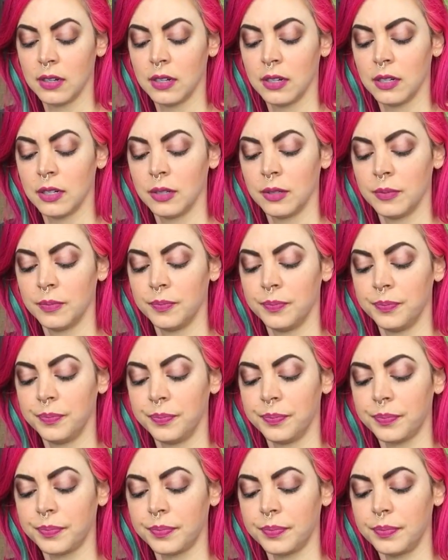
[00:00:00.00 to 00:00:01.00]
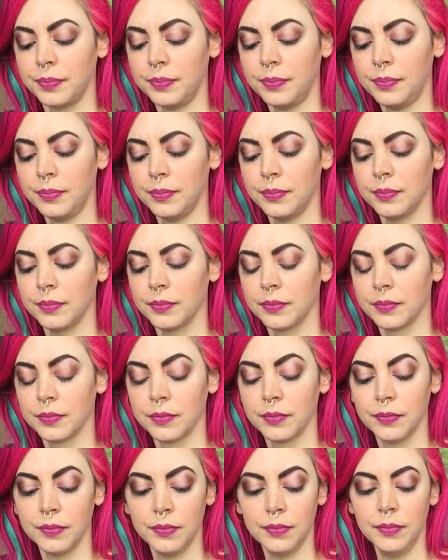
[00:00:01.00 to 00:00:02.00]

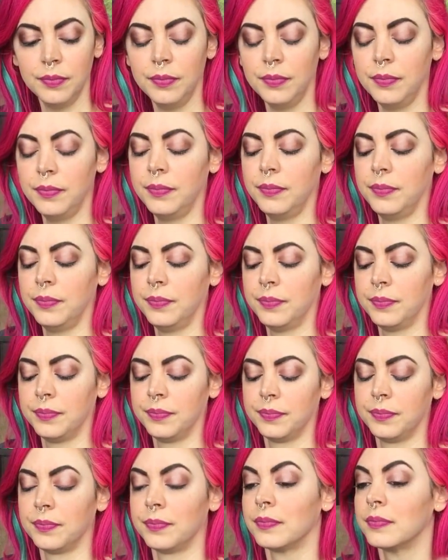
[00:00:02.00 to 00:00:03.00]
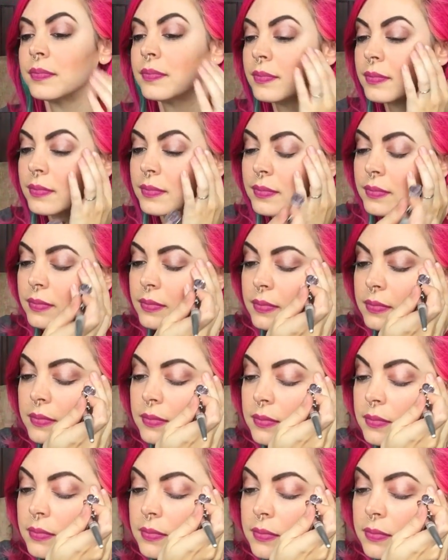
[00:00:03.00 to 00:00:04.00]

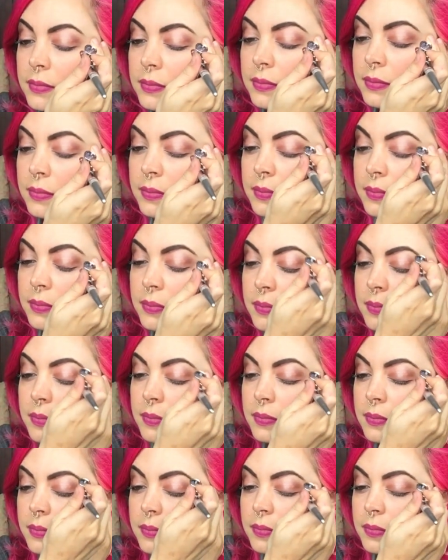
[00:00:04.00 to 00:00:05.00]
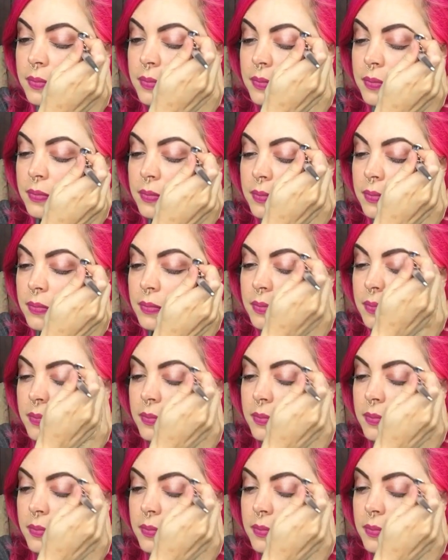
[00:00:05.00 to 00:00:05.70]
[no speech]